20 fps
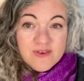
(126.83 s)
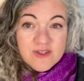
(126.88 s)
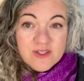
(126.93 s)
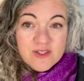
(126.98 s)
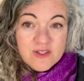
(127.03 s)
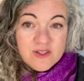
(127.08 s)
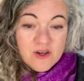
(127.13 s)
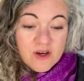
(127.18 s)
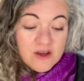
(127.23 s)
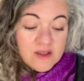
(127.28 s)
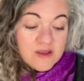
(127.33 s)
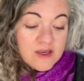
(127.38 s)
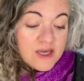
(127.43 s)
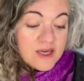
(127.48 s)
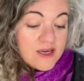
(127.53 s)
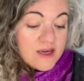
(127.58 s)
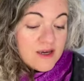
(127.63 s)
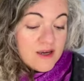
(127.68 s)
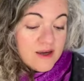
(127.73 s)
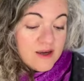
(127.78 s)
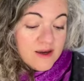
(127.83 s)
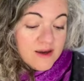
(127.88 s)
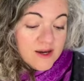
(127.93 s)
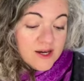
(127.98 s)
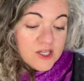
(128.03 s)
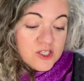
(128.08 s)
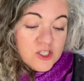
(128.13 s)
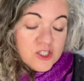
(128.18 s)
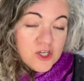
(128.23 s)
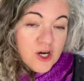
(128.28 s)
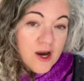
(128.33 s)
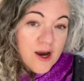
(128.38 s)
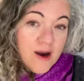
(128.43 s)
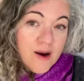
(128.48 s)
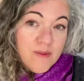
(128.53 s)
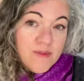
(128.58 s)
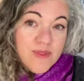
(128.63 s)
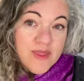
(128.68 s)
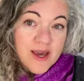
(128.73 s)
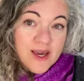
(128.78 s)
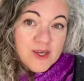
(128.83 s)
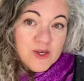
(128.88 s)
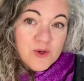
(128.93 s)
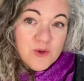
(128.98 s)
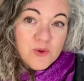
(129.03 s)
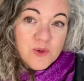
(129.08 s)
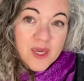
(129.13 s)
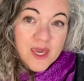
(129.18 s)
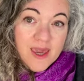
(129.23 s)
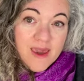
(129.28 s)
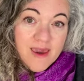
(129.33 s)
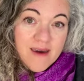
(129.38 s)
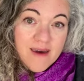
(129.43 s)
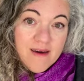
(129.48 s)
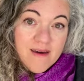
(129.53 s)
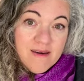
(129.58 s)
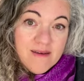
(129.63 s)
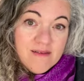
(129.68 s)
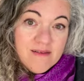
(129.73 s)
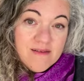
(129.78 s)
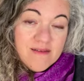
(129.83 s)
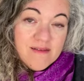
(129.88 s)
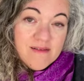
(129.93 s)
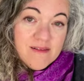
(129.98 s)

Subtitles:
It's not like a job that you can't,